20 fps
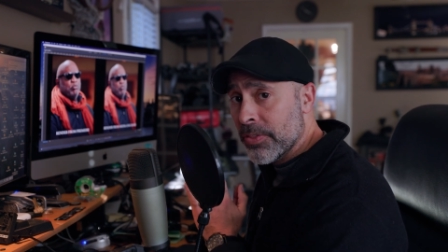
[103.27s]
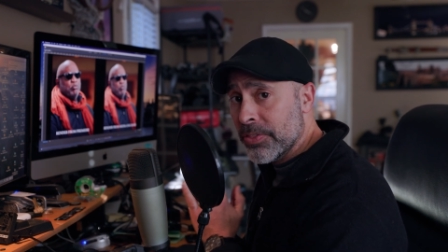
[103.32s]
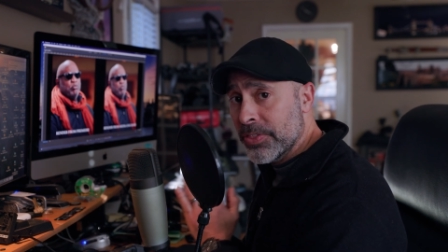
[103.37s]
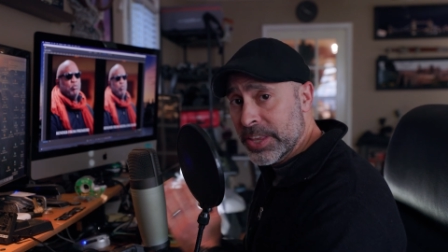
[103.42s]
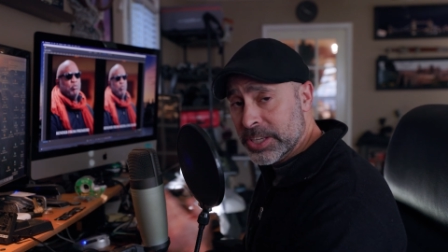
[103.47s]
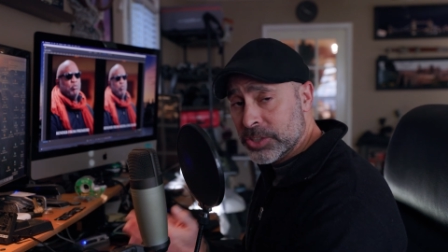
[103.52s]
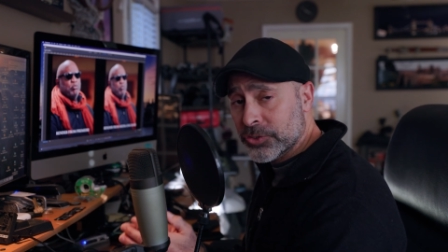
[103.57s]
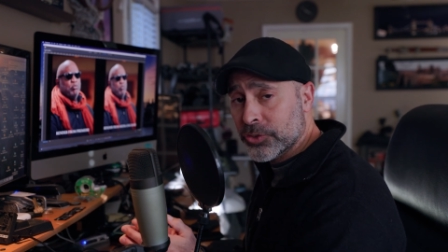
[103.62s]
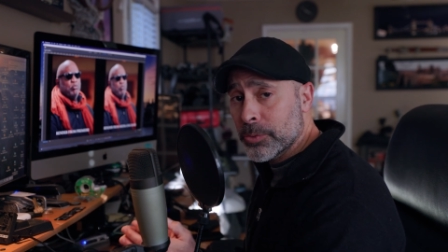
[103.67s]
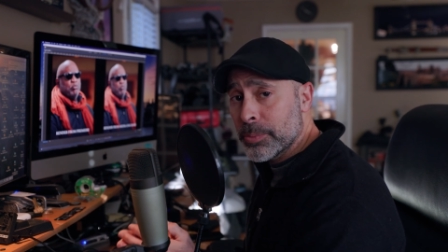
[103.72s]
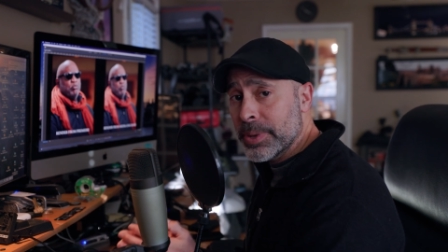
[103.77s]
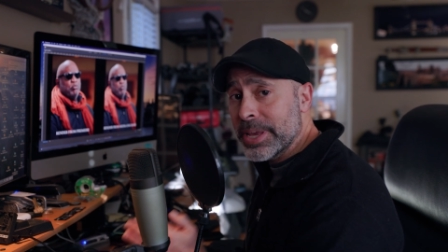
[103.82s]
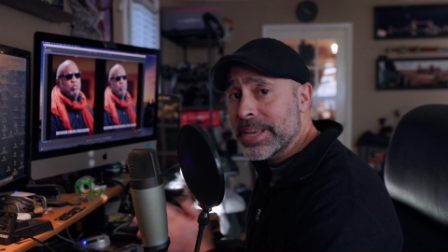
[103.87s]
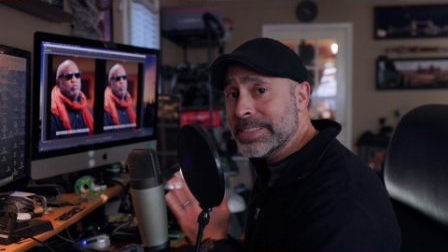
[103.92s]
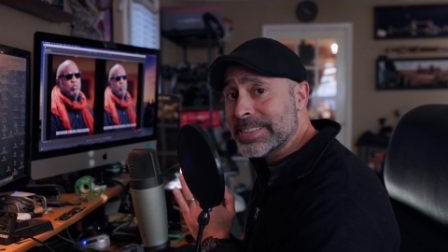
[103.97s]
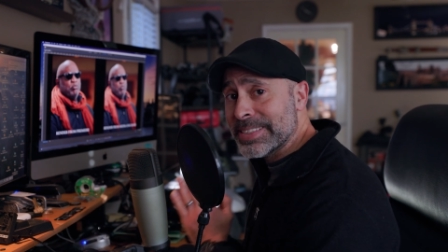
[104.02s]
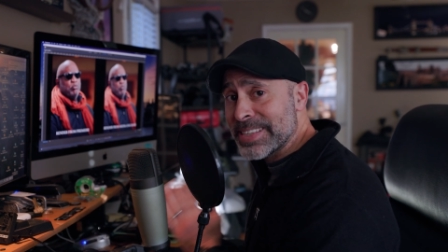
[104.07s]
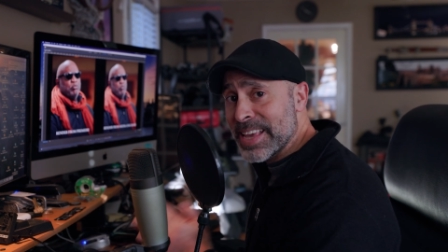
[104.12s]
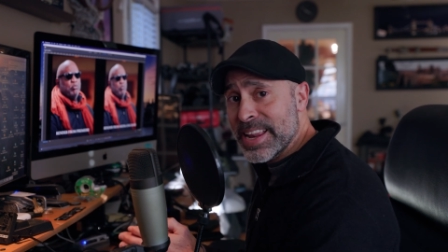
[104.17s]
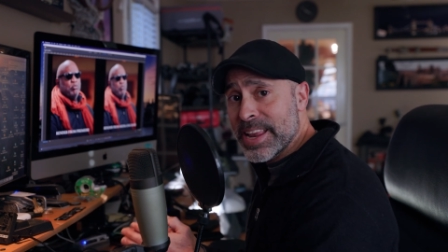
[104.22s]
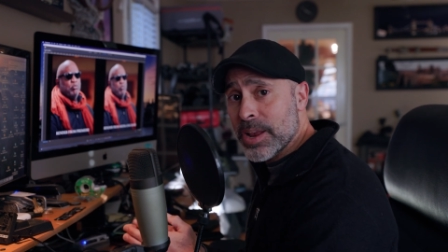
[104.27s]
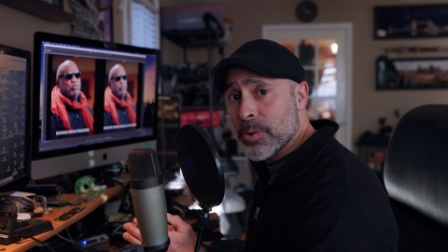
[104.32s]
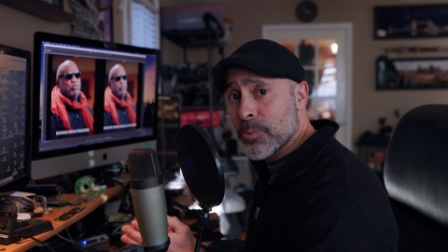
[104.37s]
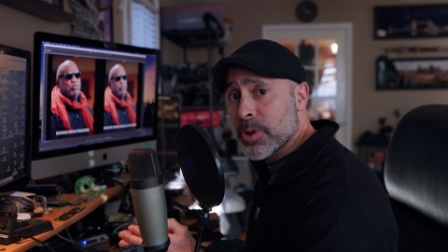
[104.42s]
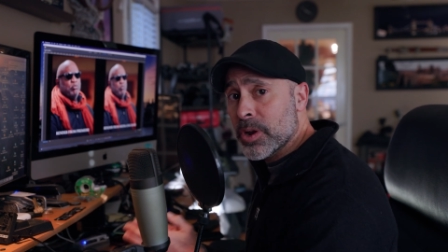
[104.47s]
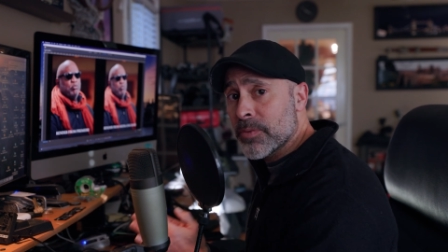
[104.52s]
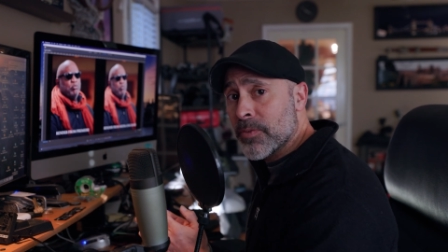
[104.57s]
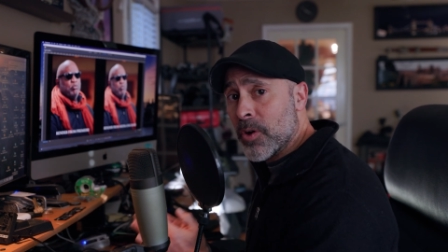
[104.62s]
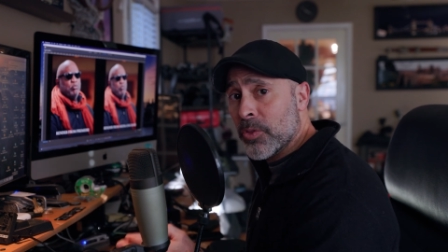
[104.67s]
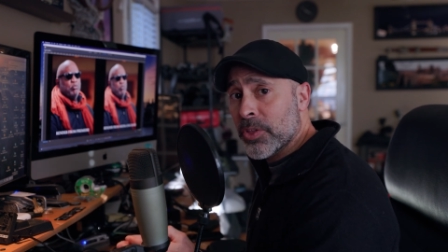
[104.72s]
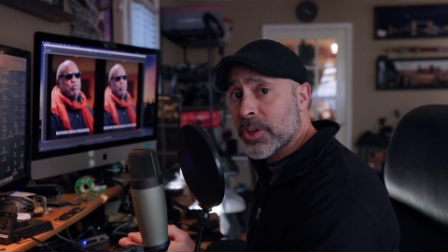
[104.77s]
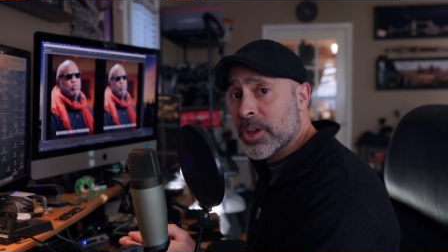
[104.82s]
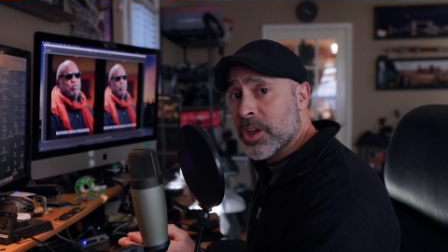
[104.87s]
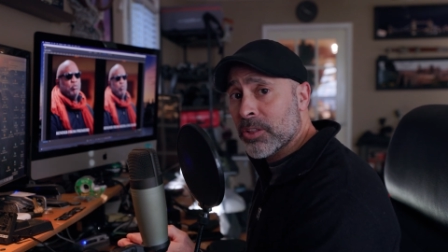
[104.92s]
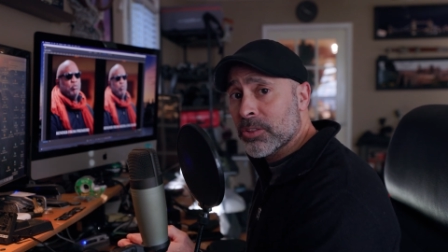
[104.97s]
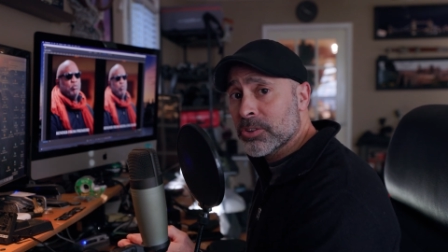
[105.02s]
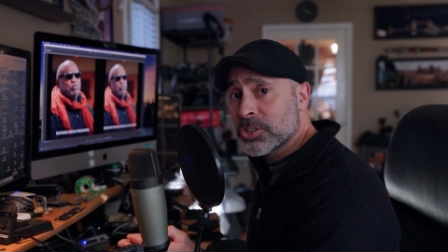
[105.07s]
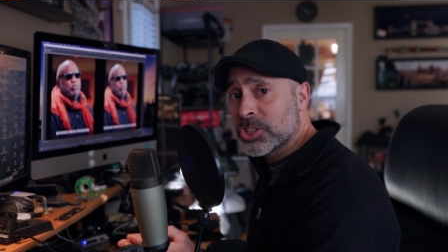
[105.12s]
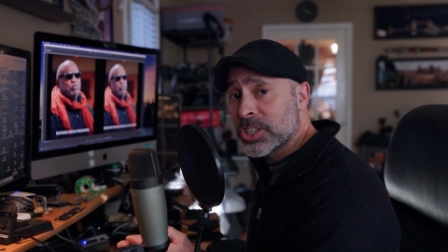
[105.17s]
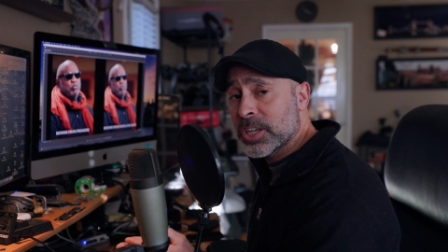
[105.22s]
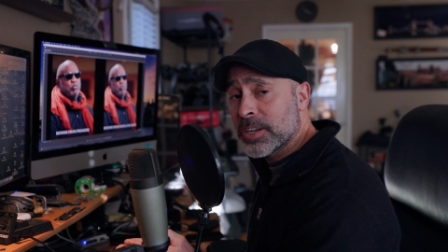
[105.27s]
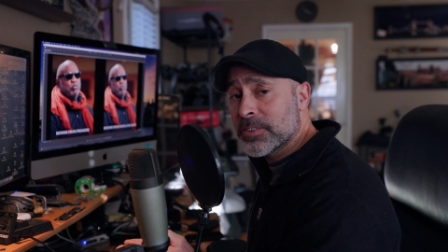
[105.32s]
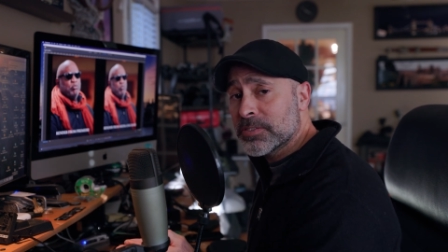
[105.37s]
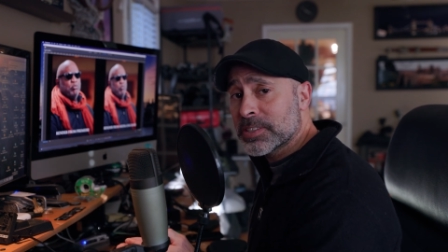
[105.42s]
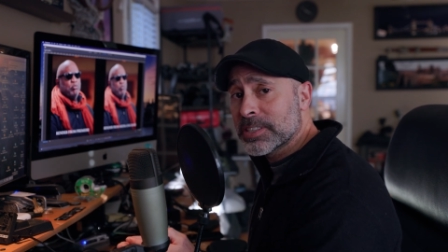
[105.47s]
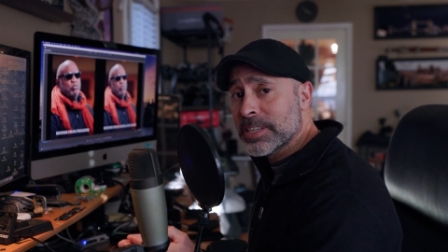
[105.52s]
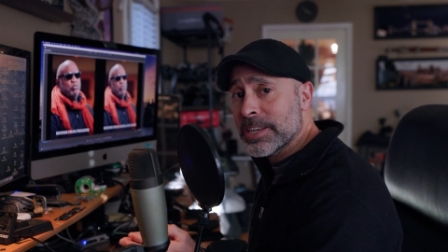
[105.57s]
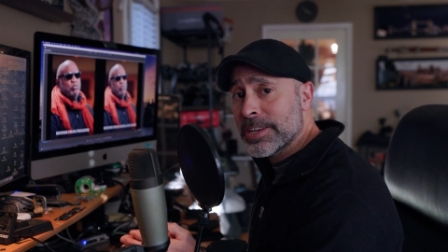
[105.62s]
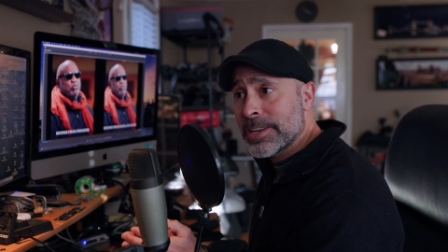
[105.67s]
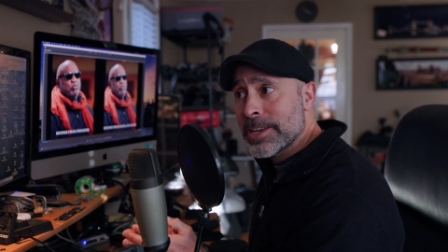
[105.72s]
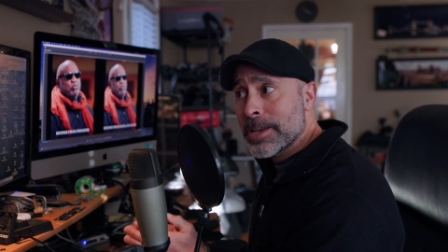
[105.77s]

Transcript: this for me did get rid of all the color shifts,